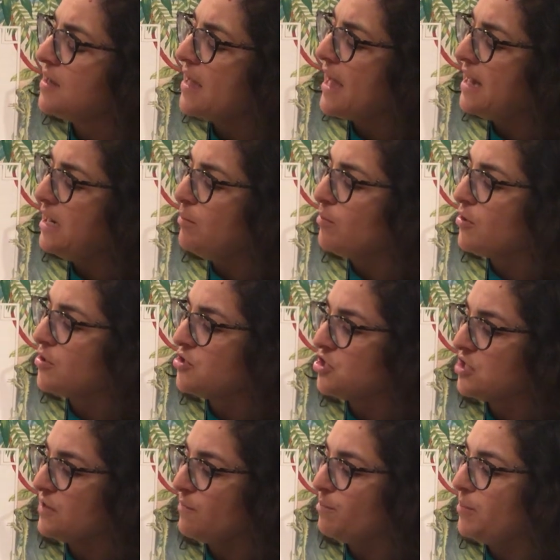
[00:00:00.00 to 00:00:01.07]
and
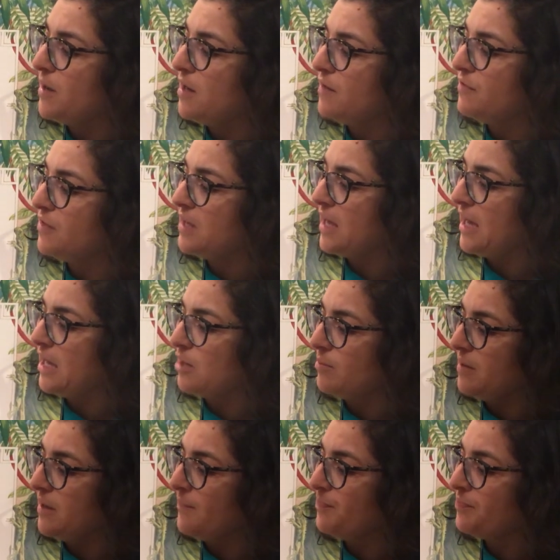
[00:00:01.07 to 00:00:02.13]
emerges above the
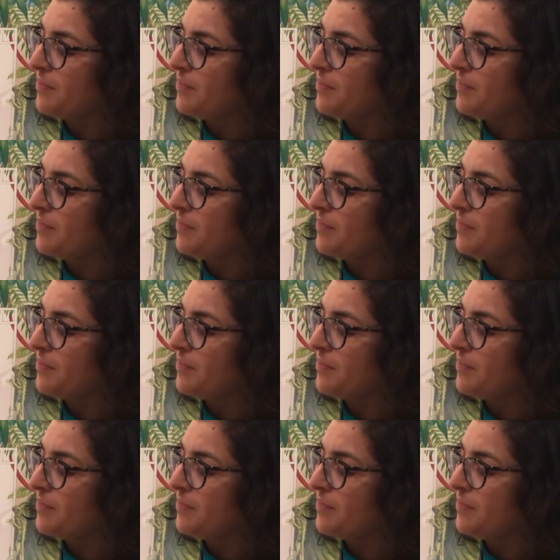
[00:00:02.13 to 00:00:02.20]
canopy.